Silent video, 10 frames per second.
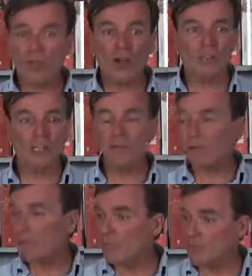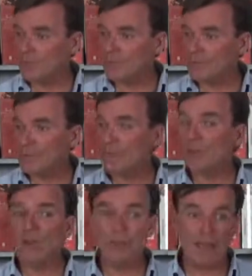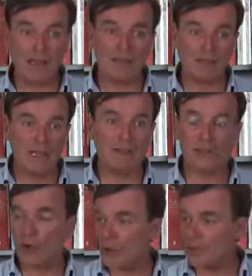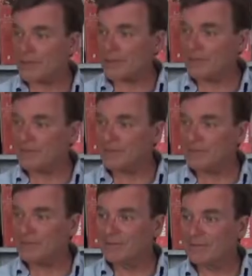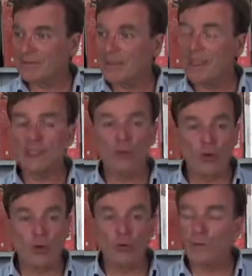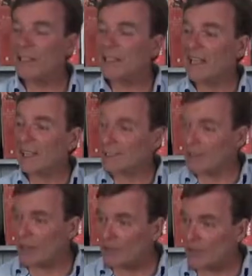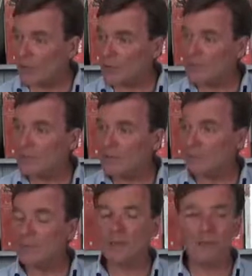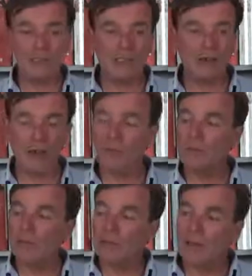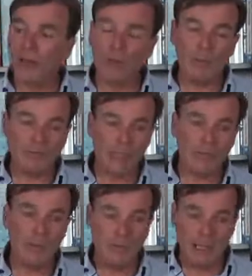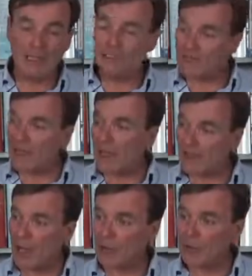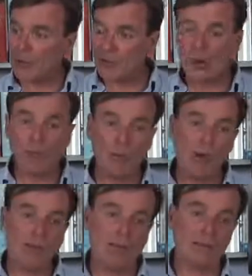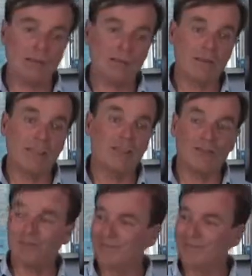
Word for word: I send her an invoice for the amount that that costs. And then sure, we can cancel that invoice, but in the meantime, I better get beans to that value turn up at my house, and they do.